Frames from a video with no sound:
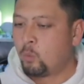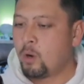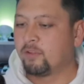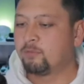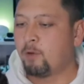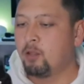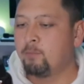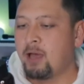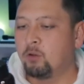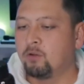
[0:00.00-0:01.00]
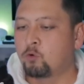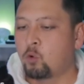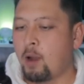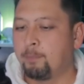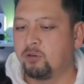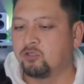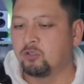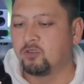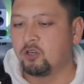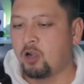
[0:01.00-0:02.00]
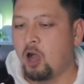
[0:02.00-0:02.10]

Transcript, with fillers: Rub a small amount of crop preserver